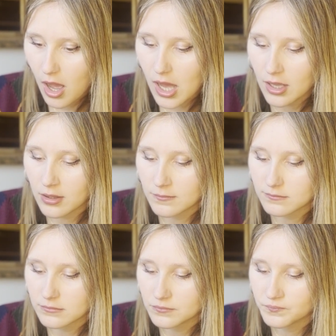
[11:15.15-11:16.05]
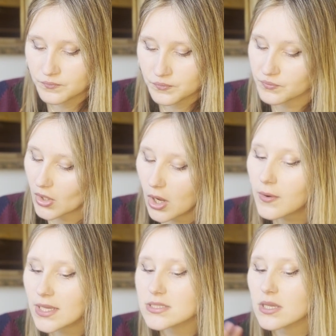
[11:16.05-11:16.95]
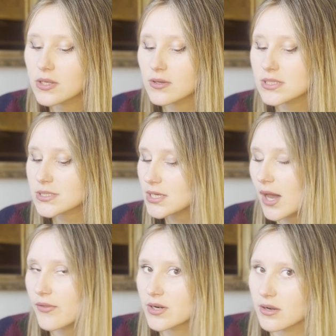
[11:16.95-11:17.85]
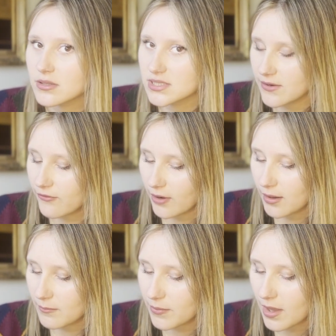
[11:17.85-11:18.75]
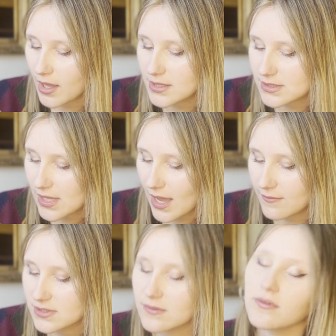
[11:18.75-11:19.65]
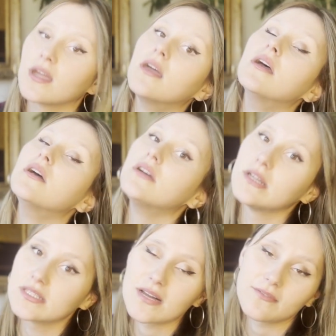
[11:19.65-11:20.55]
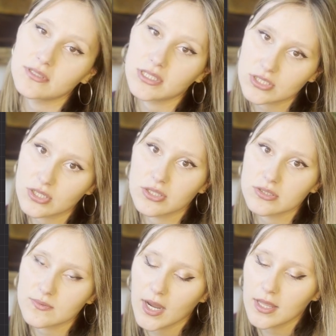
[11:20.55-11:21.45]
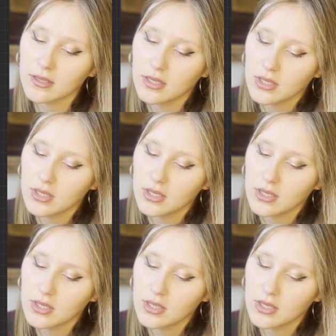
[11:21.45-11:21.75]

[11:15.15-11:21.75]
Okay, so you can see how they're different because they have different definitions, right?